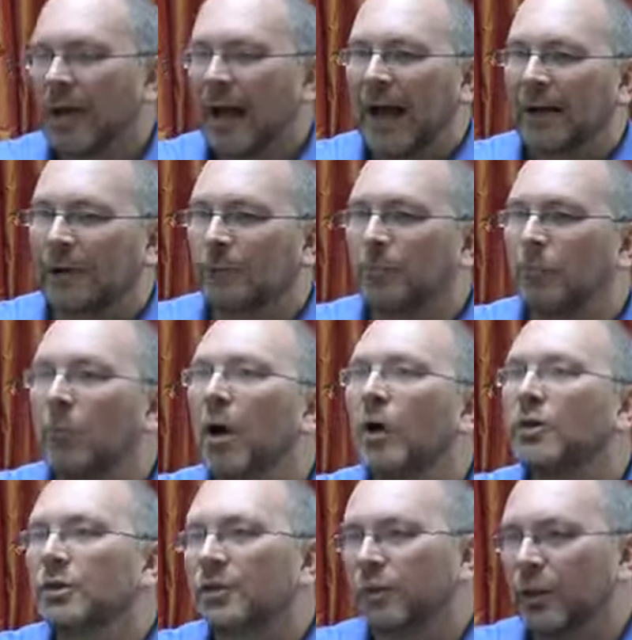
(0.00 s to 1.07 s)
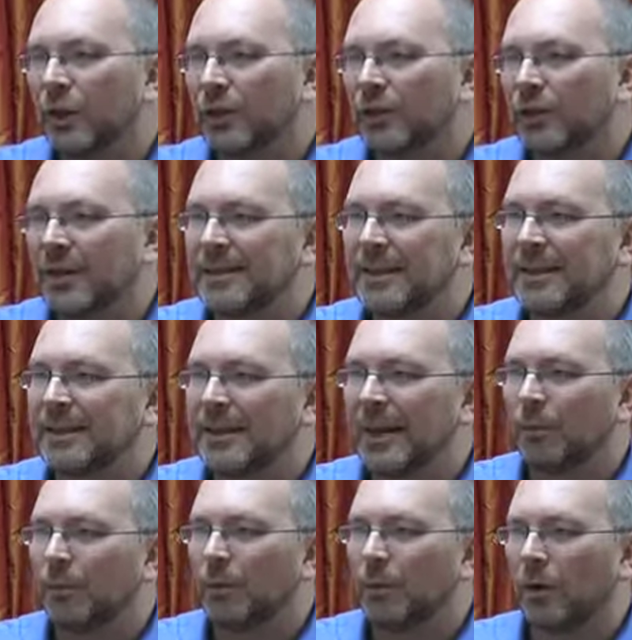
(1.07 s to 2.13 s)
and most of which they tend to
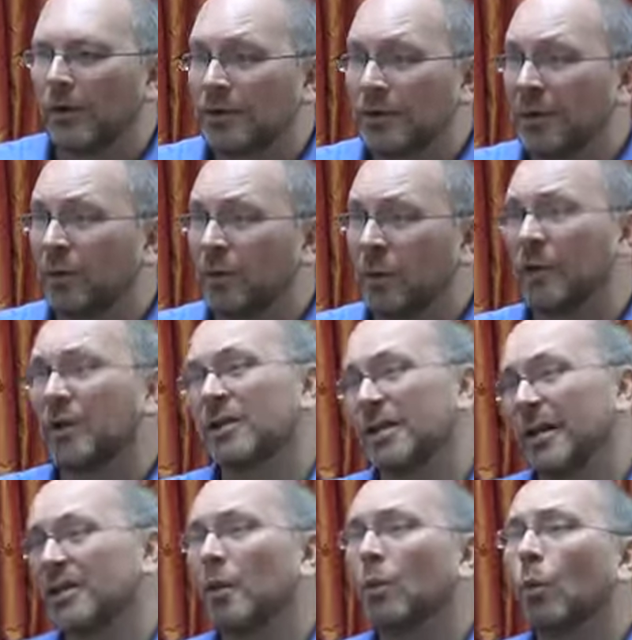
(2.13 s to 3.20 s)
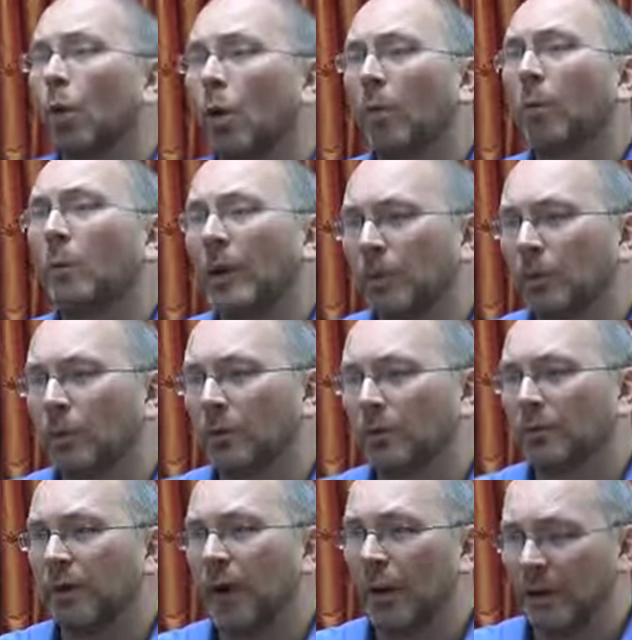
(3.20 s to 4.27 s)
keep quite secret because they don't want people
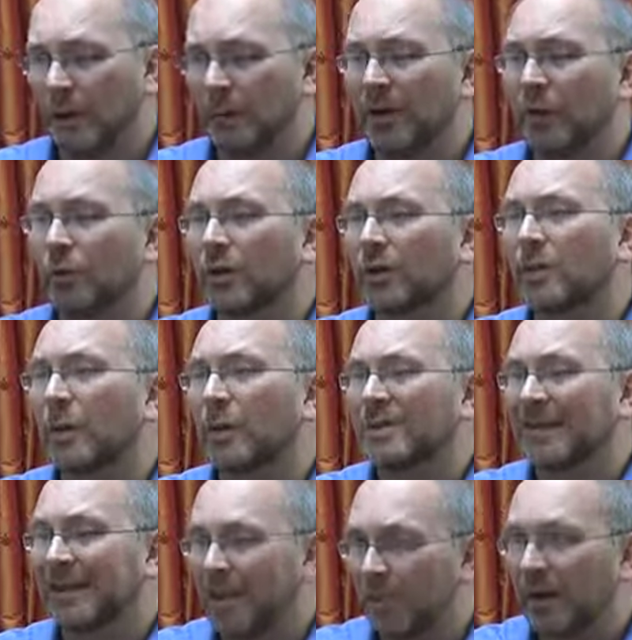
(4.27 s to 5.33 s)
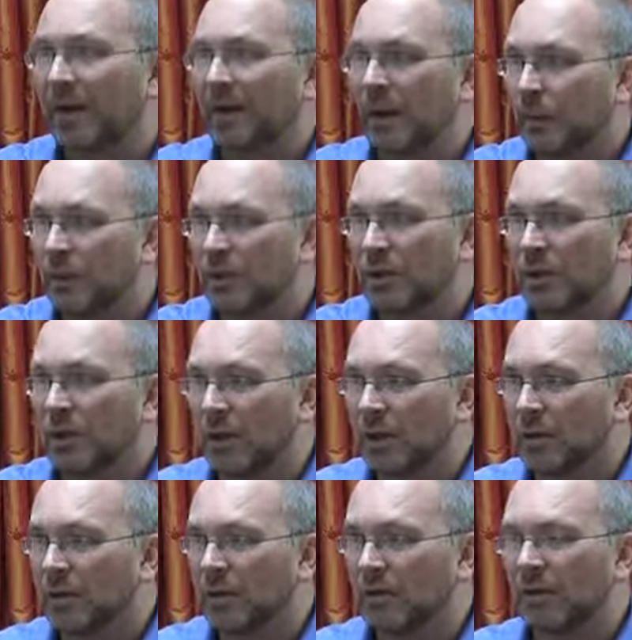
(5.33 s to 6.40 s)
knowing them in order to be able to gimmick their position in the
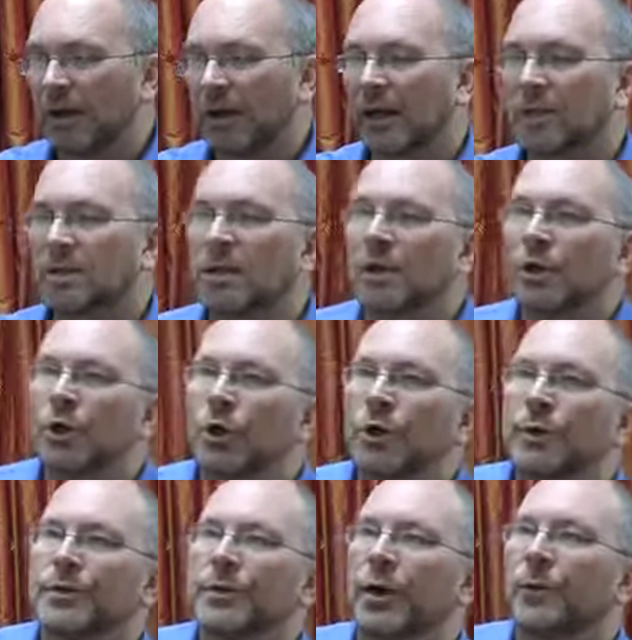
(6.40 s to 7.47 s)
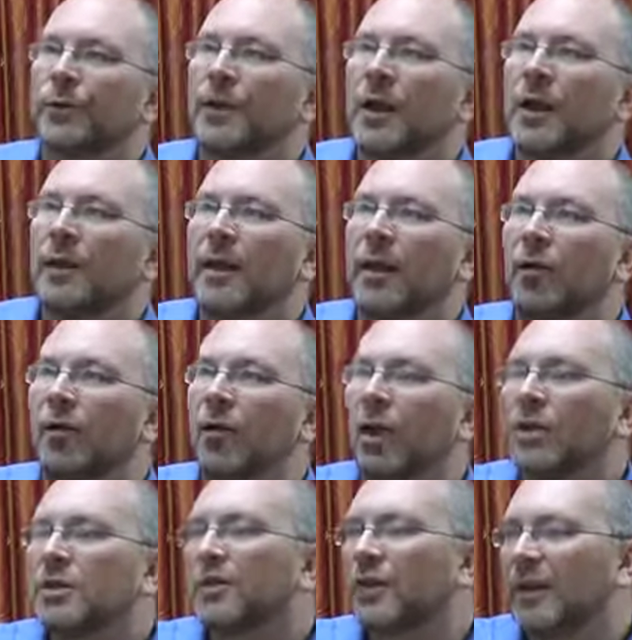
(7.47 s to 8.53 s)
search rankings. So there are a
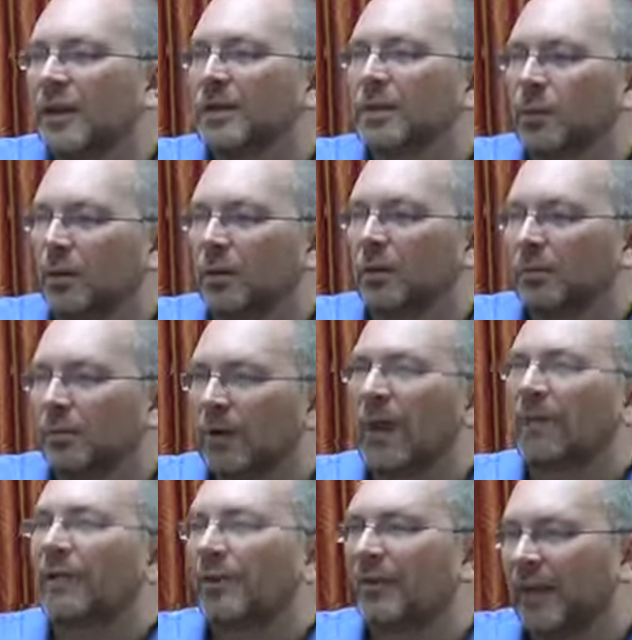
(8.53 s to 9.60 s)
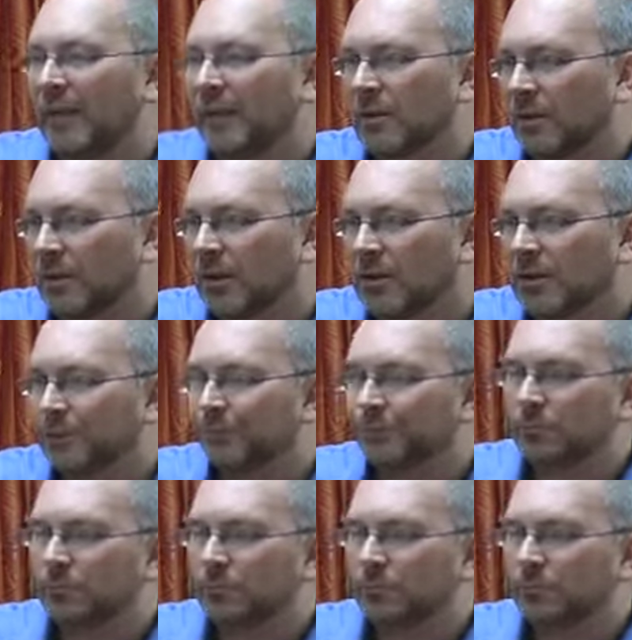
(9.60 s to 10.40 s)
lot of things that will have an effect on this.